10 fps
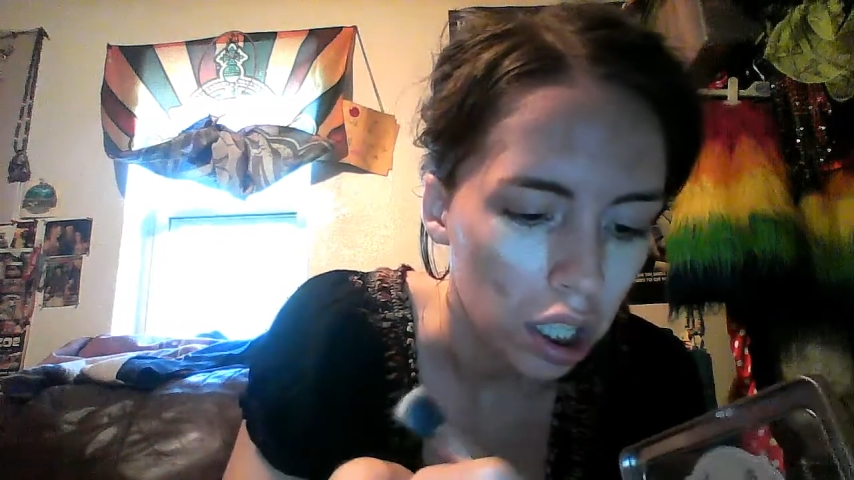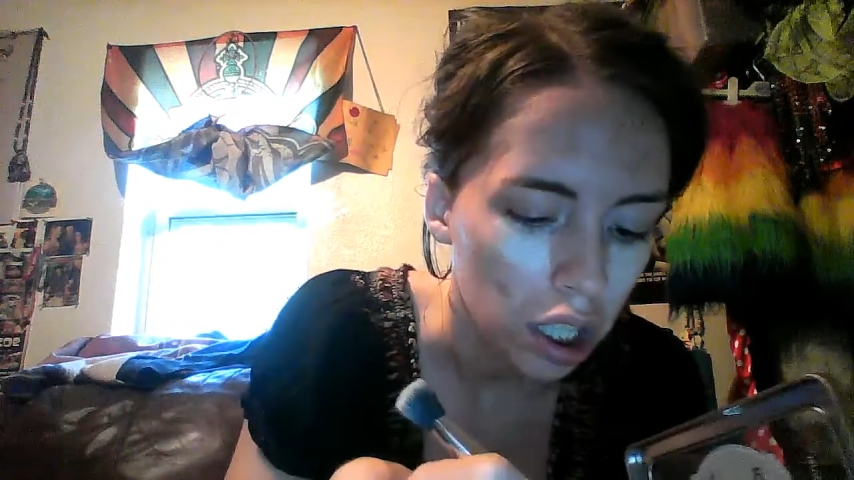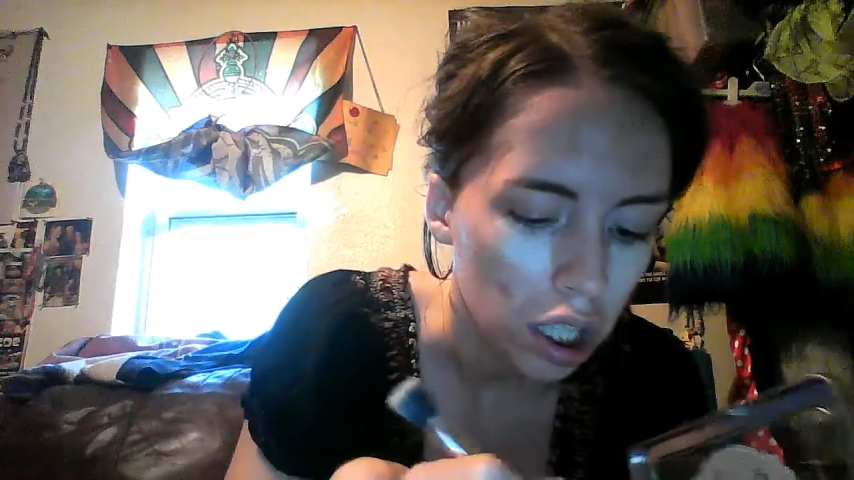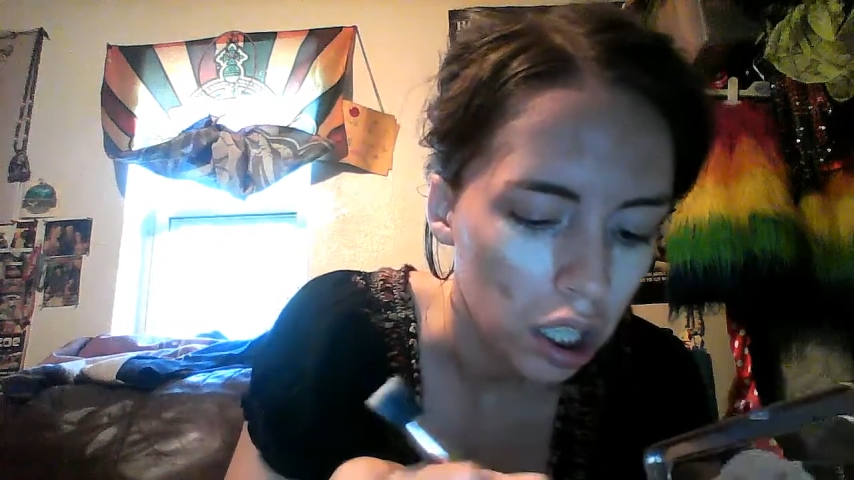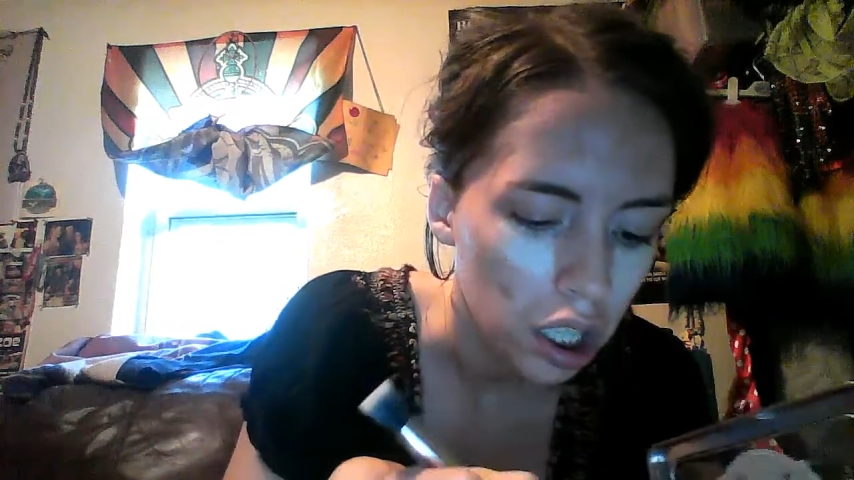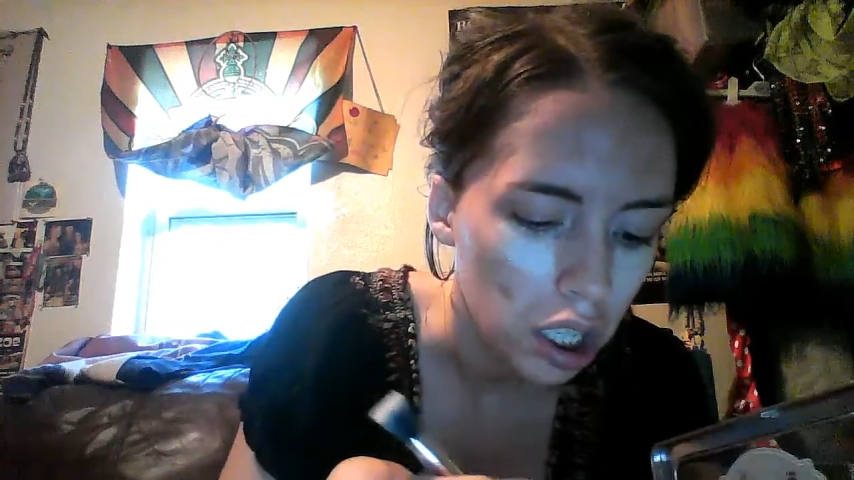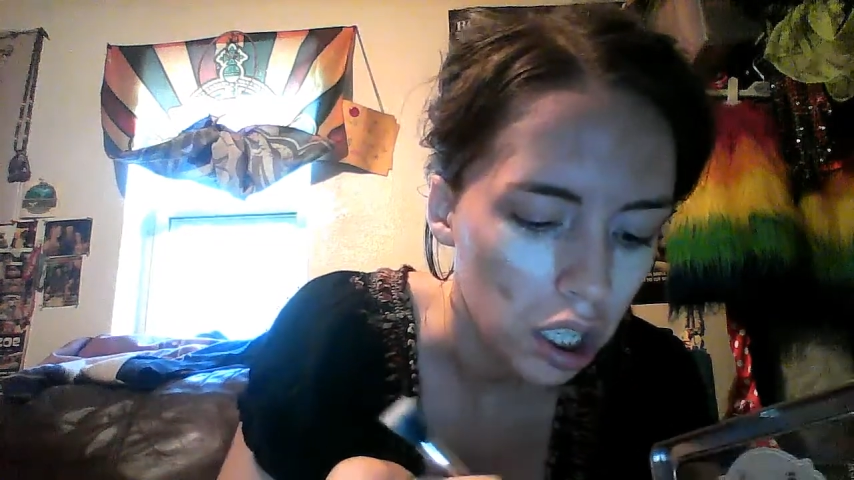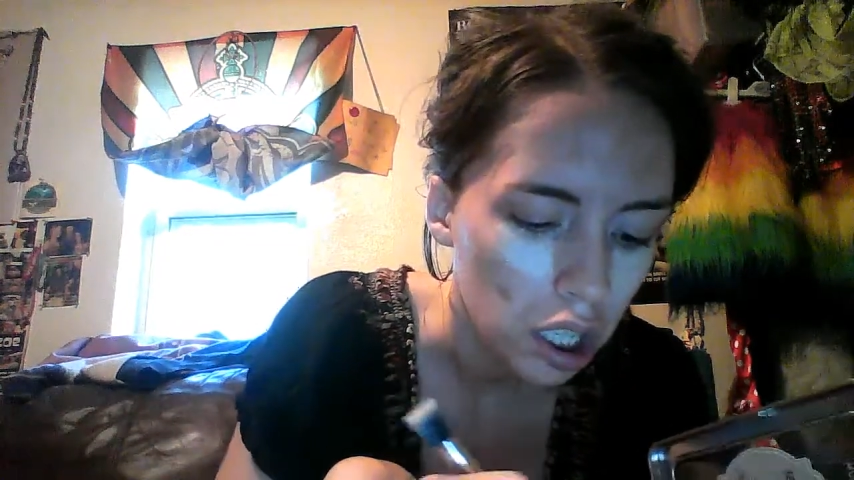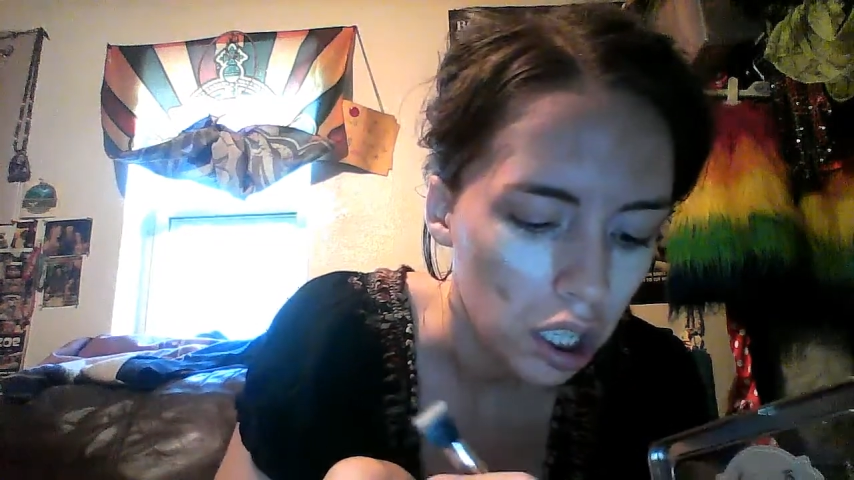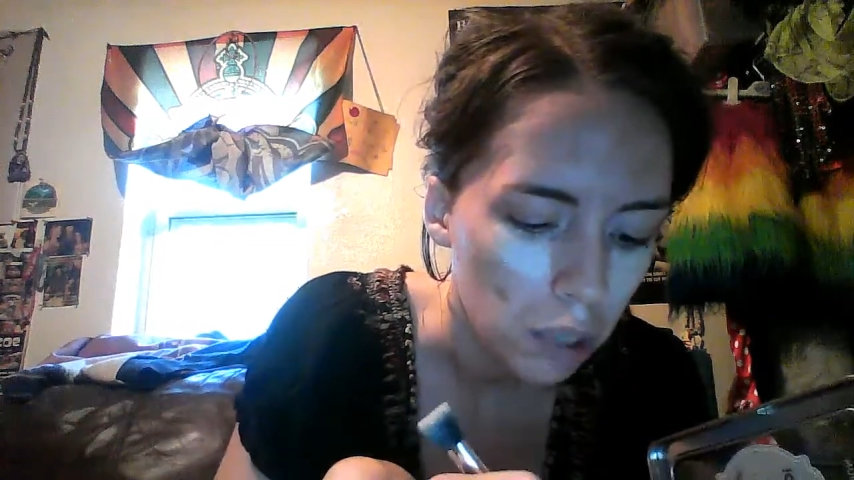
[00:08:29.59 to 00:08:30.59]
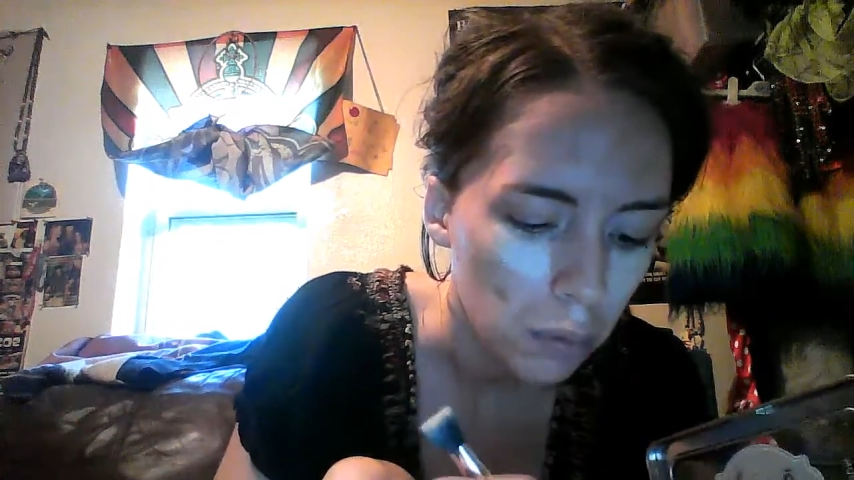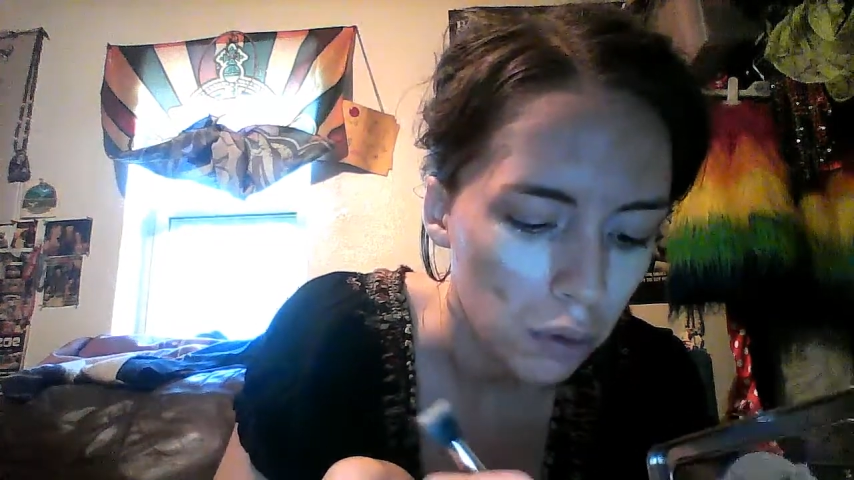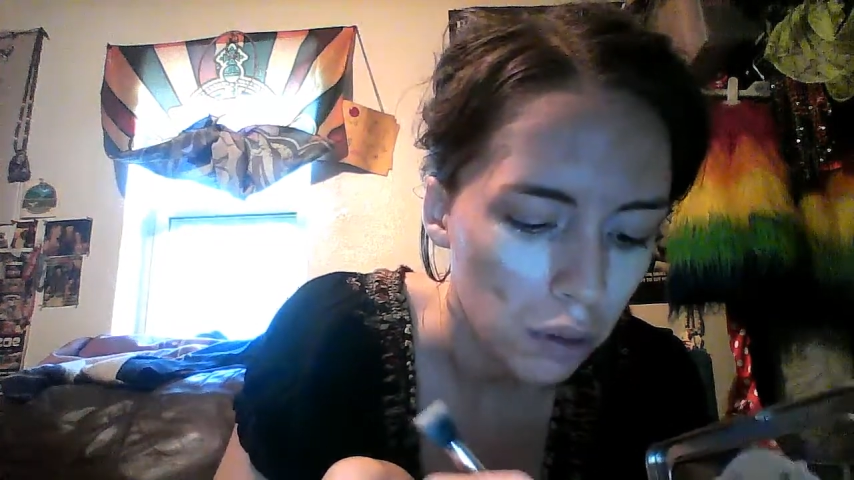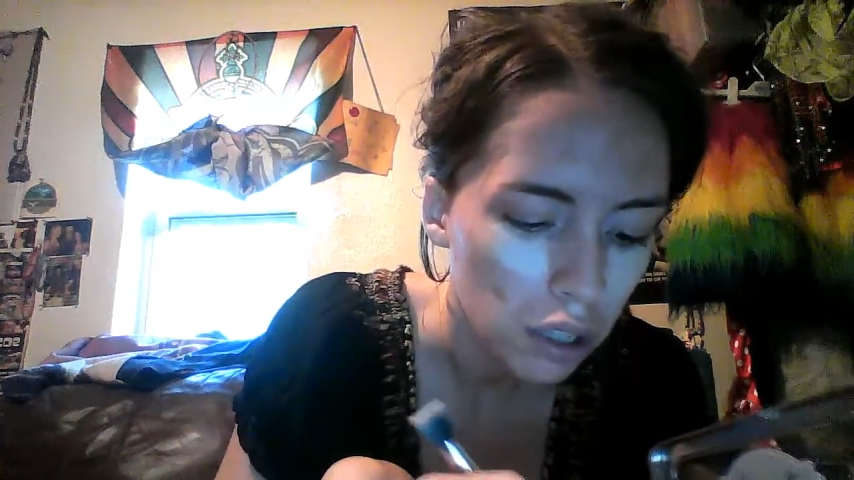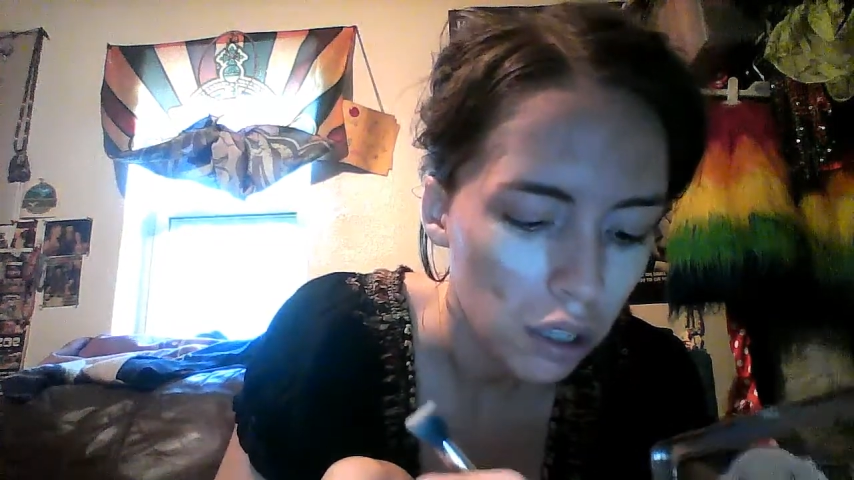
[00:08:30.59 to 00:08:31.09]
And you put a